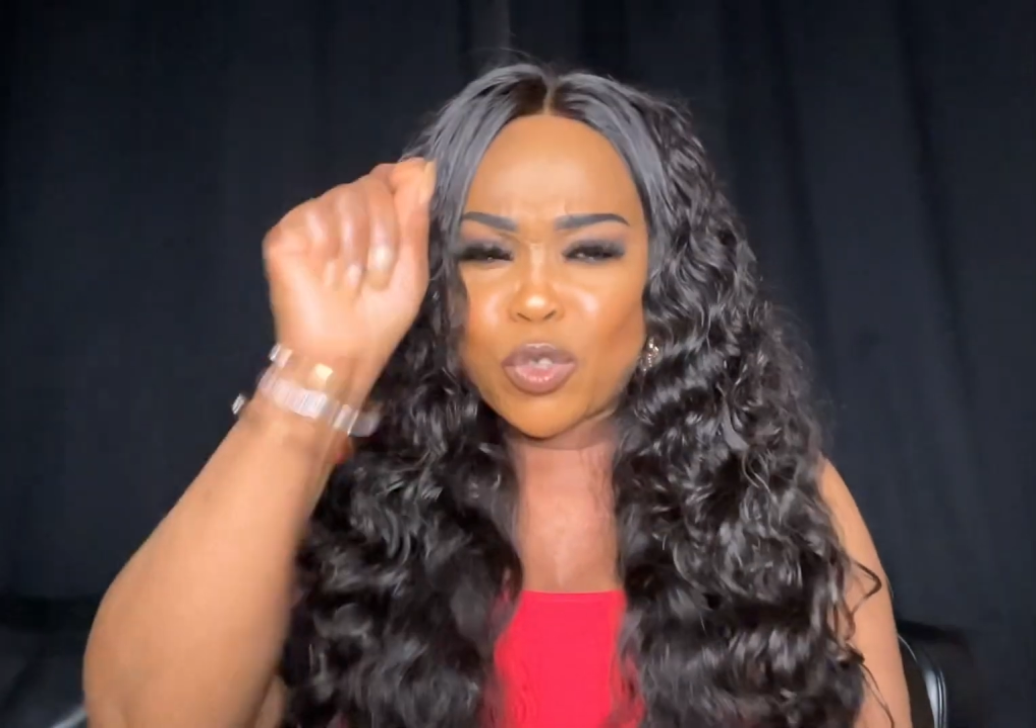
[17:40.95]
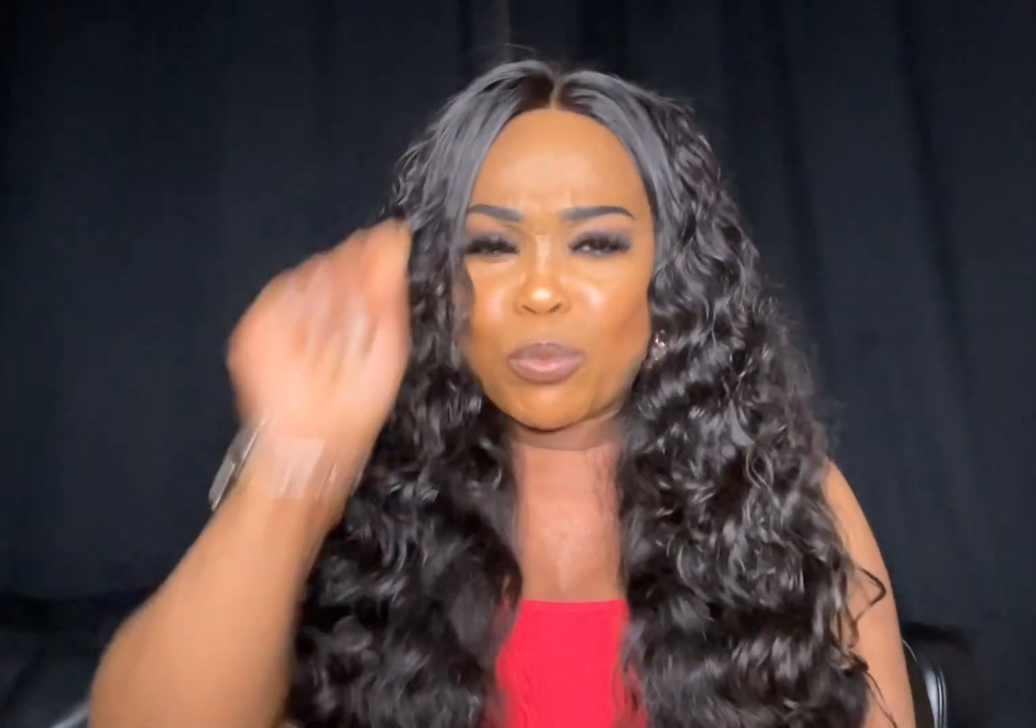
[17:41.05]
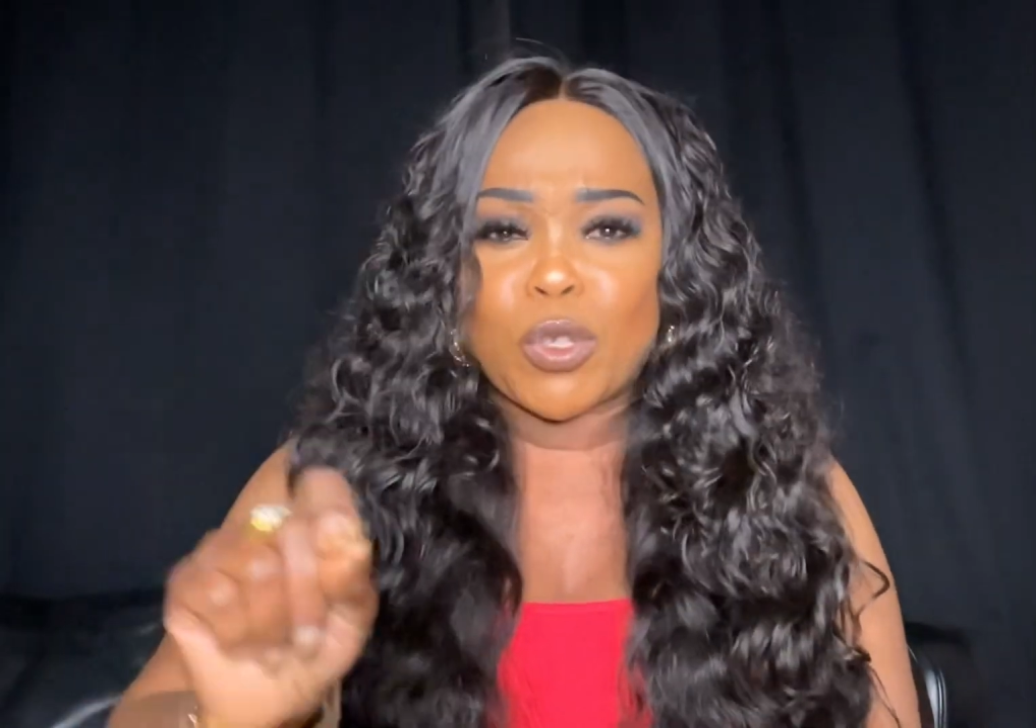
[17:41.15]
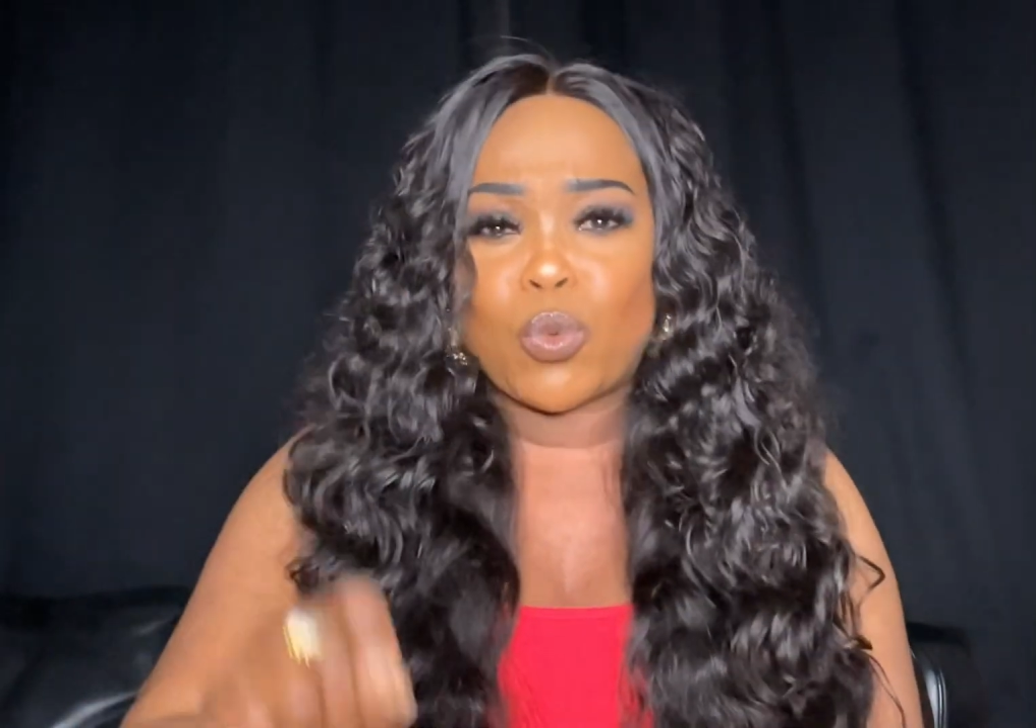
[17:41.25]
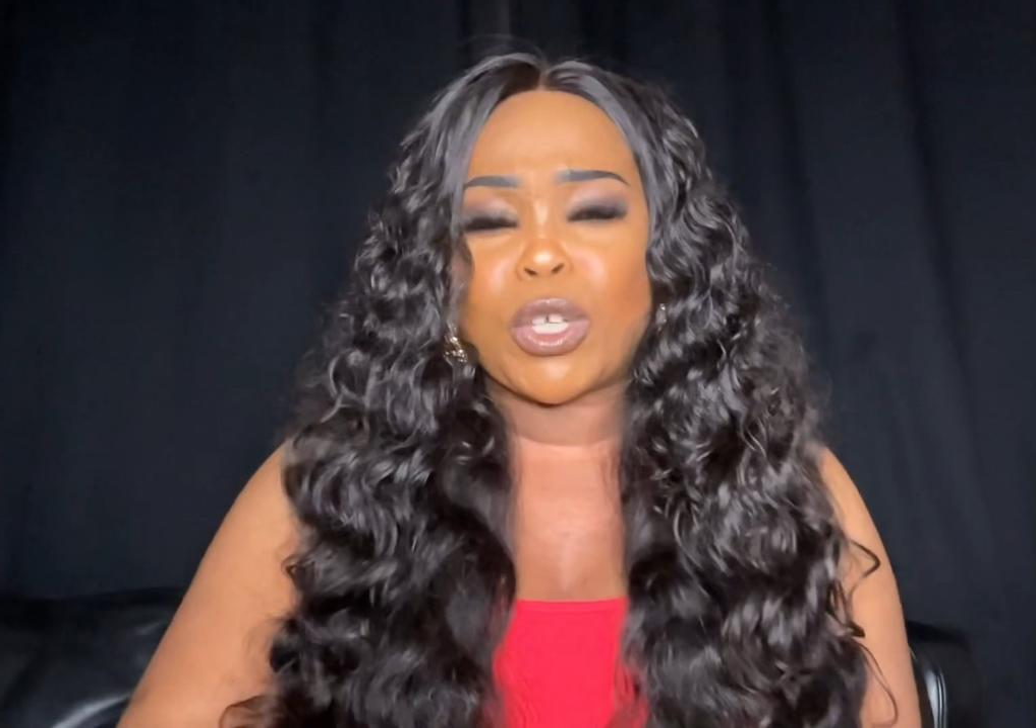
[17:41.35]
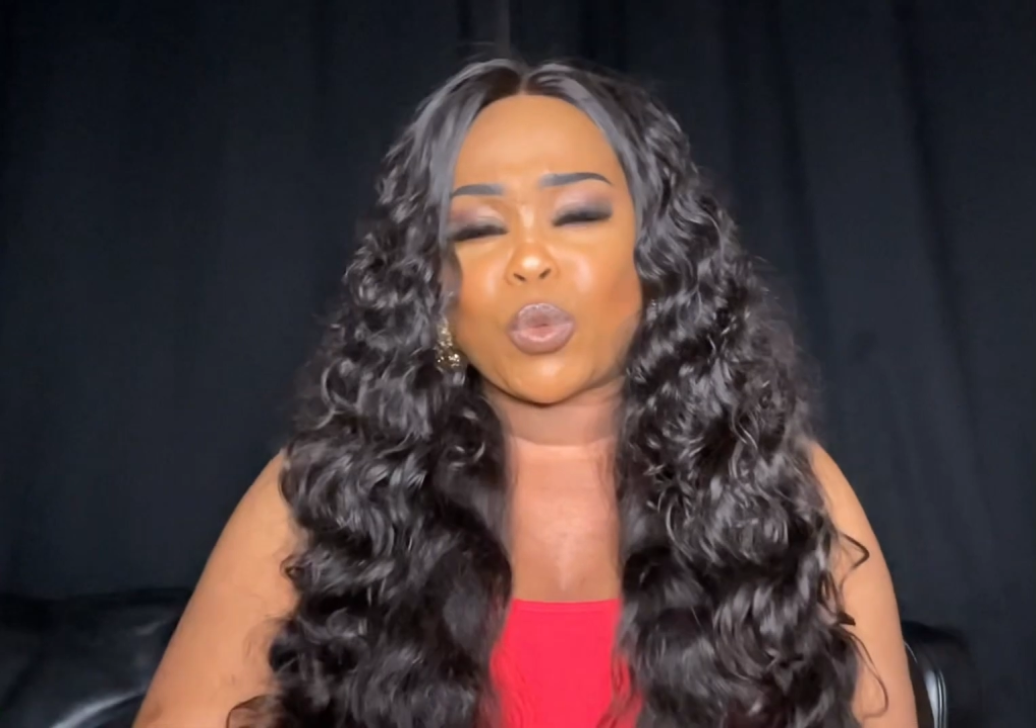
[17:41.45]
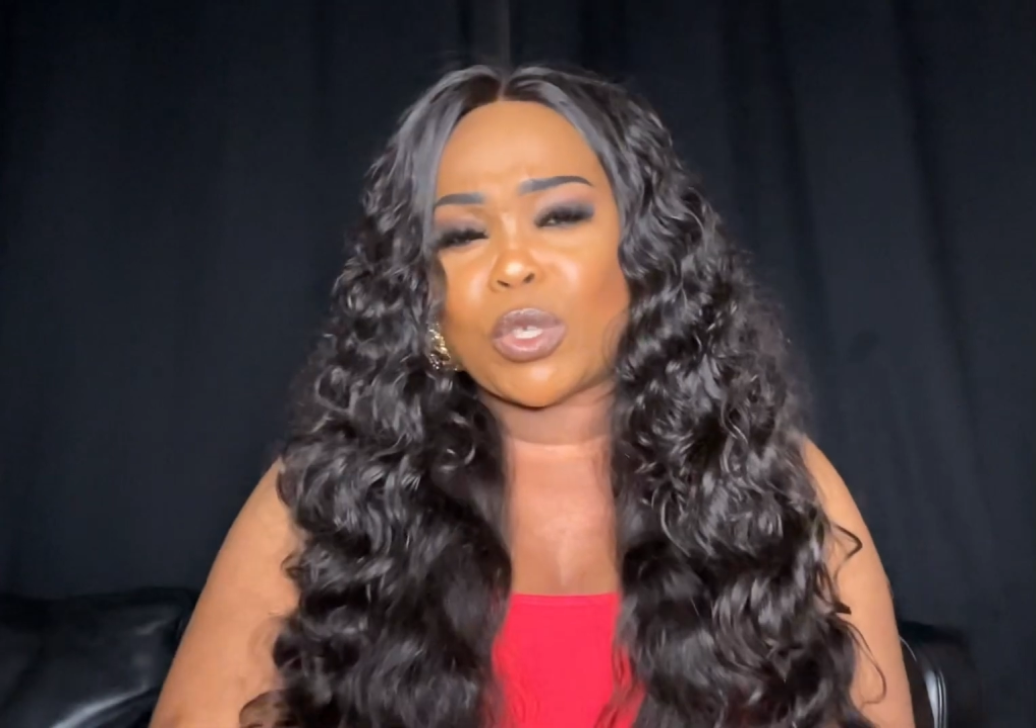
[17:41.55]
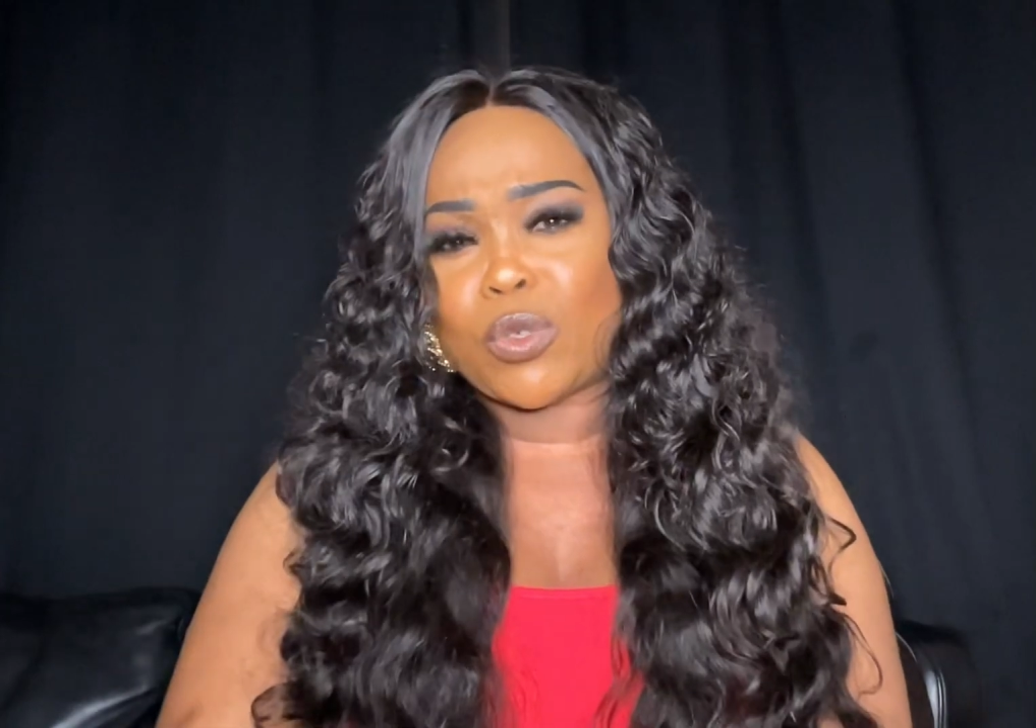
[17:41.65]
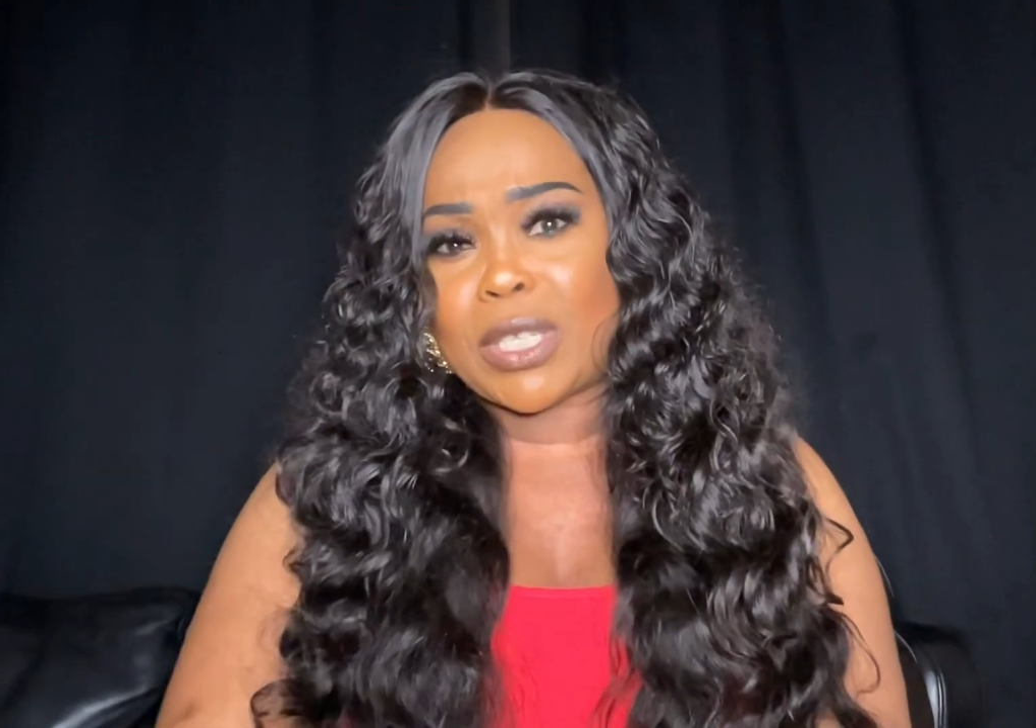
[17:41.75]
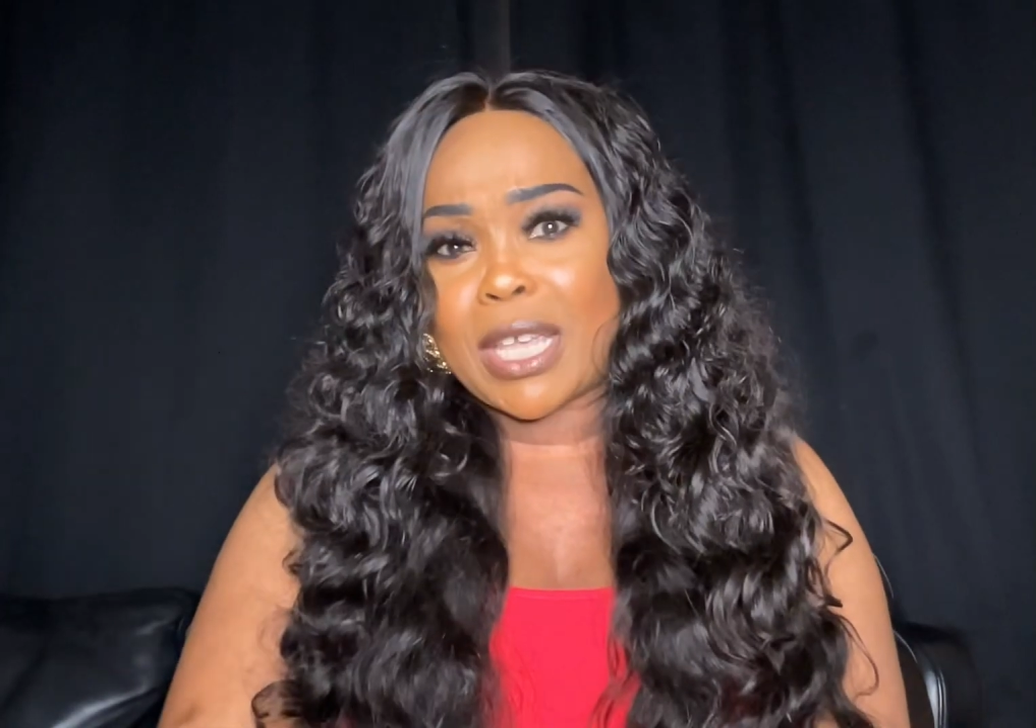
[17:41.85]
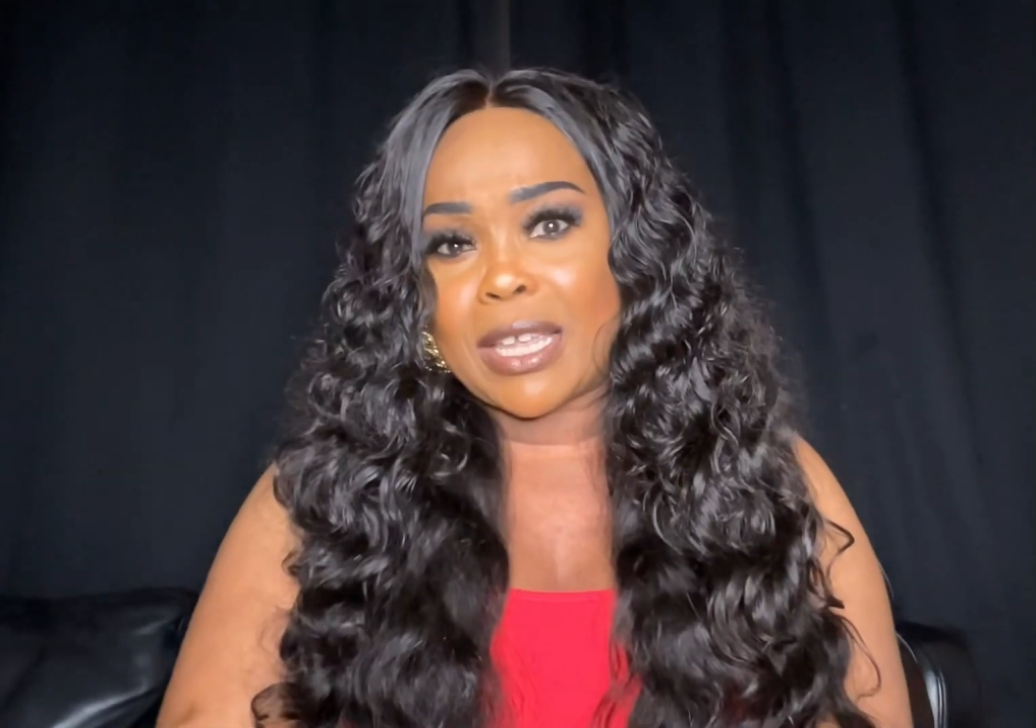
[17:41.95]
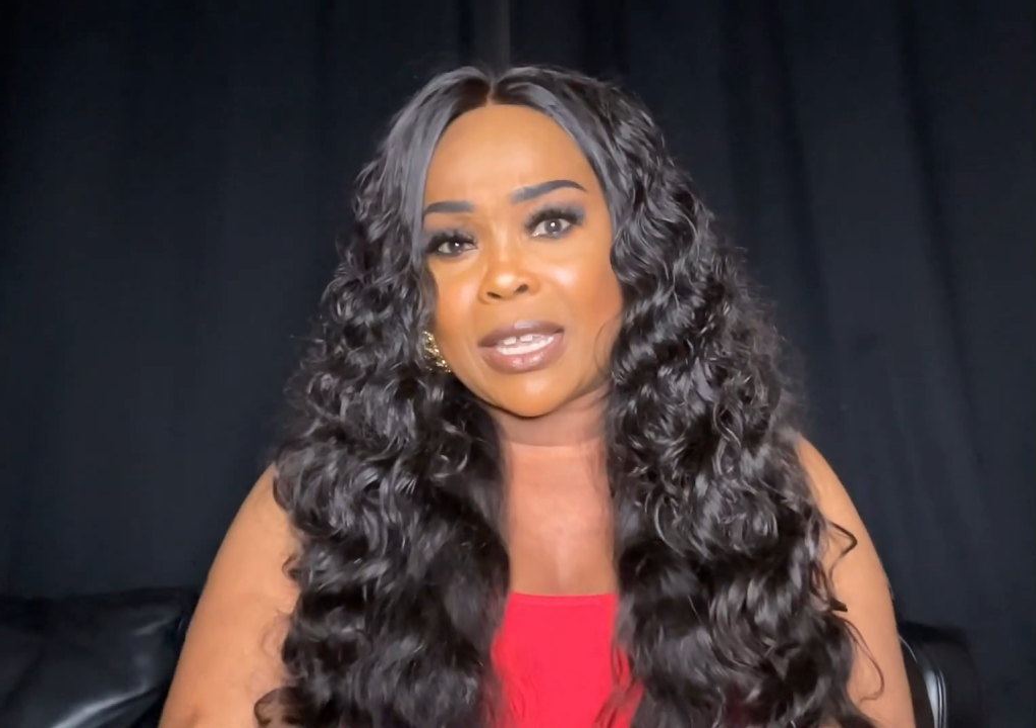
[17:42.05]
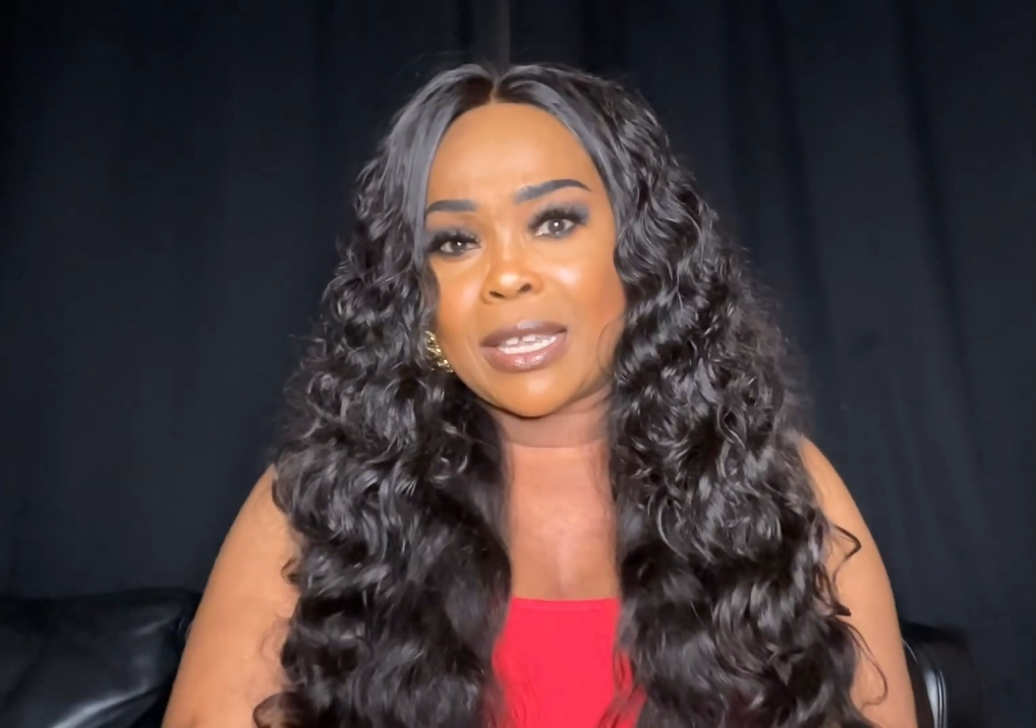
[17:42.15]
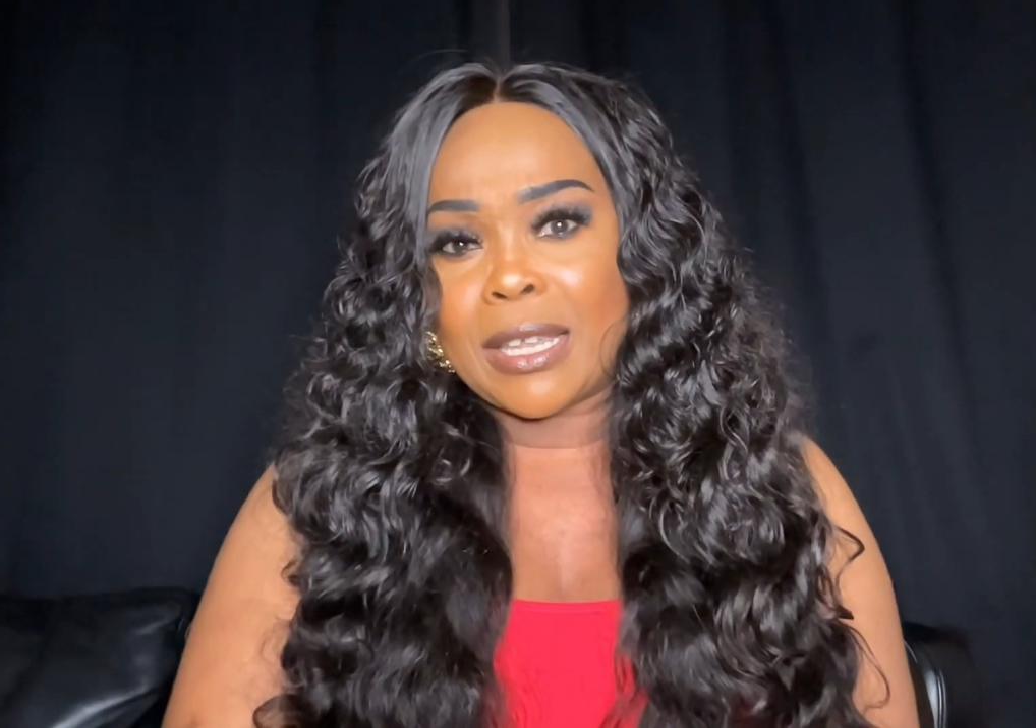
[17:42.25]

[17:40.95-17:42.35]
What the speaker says: You must watch what you say.